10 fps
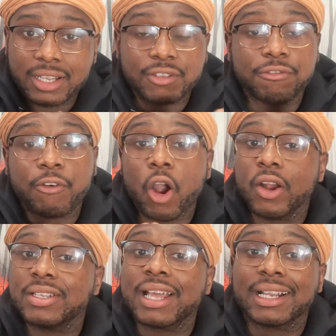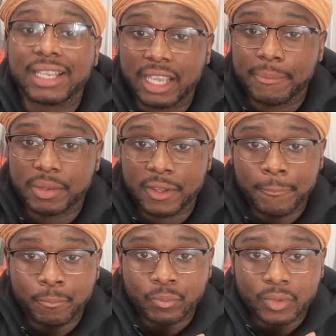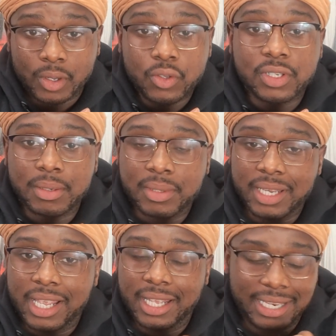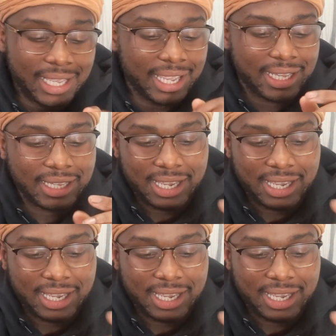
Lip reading: as far as I can be. You see what I'm saying?